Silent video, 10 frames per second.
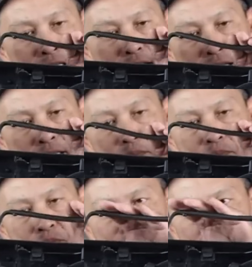and
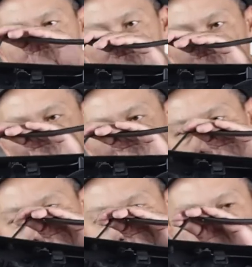and it'll,
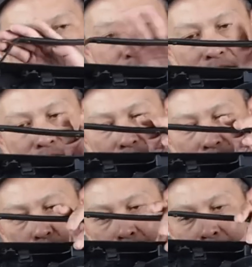it'll flex every
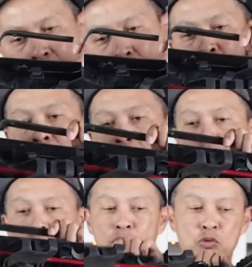which way
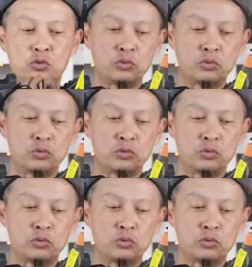to